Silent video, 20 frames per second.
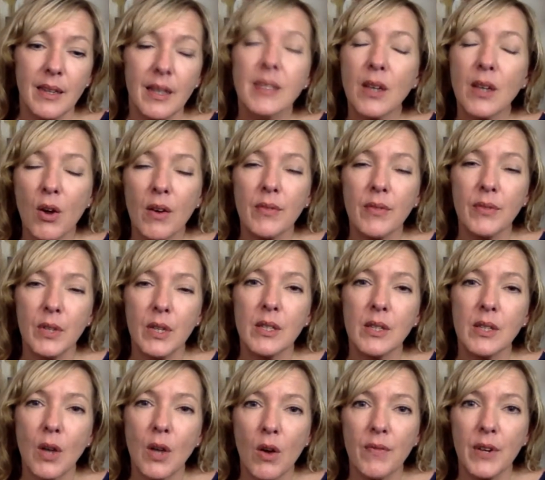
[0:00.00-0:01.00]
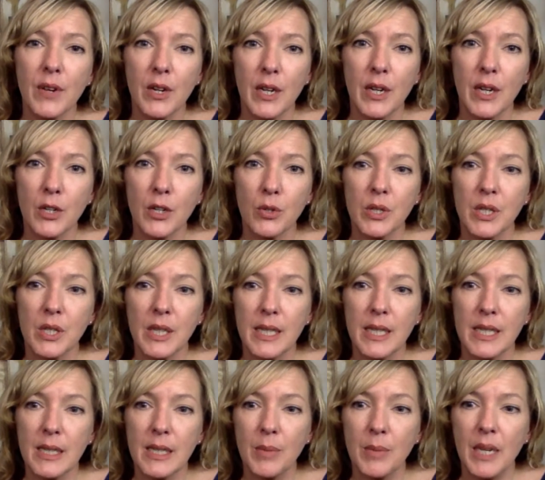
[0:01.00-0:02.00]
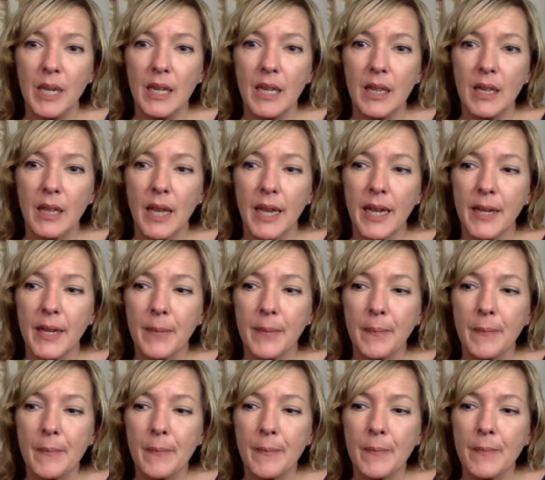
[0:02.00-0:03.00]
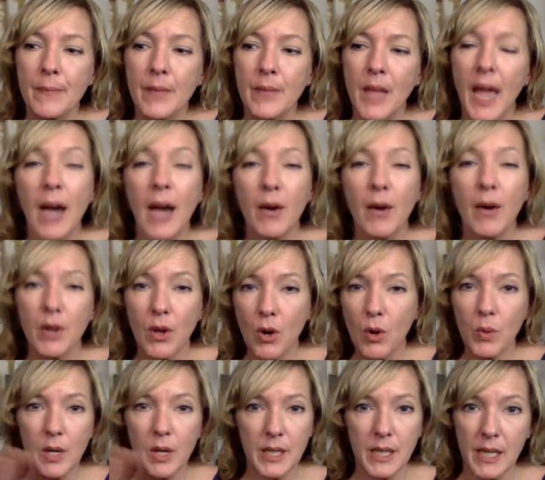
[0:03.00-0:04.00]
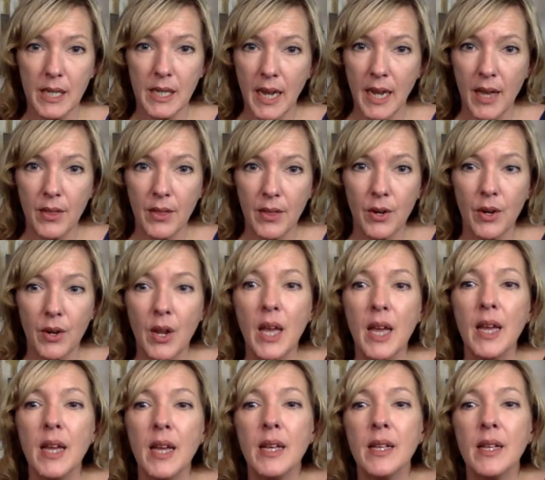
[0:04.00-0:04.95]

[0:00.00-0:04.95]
it's all it's all very interesting to me, like how it all works together.